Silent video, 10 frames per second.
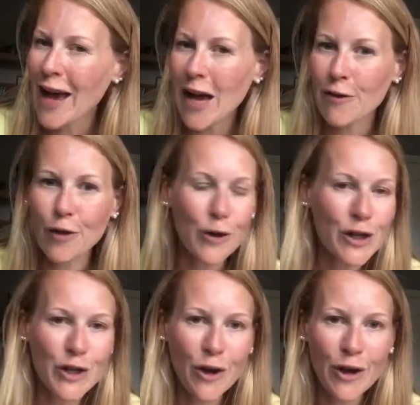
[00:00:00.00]
And of
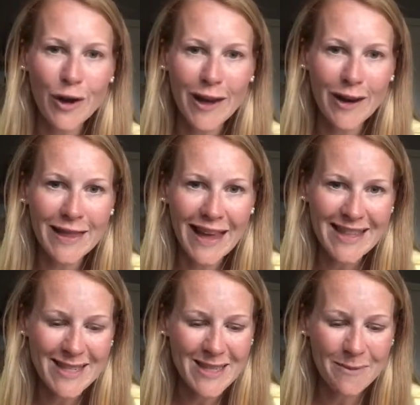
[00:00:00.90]
course you're all calling out the
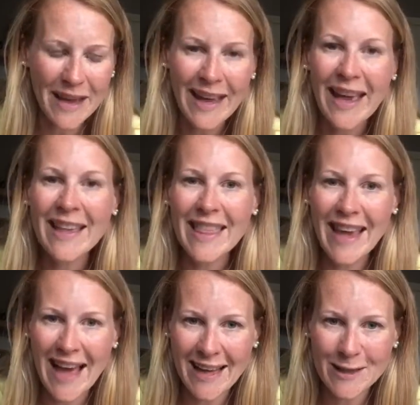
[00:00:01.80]
answer to me.
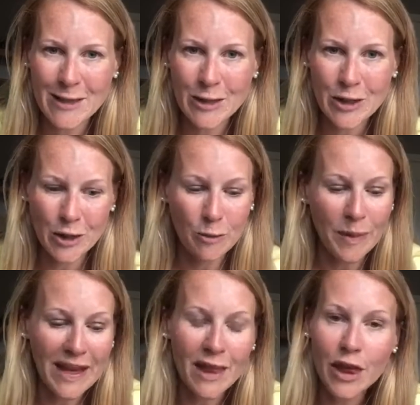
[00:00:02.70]
The answer should
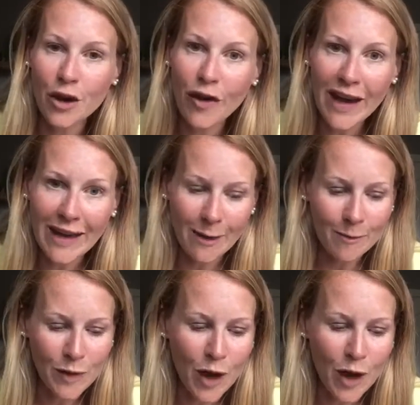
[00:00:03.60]
be 3.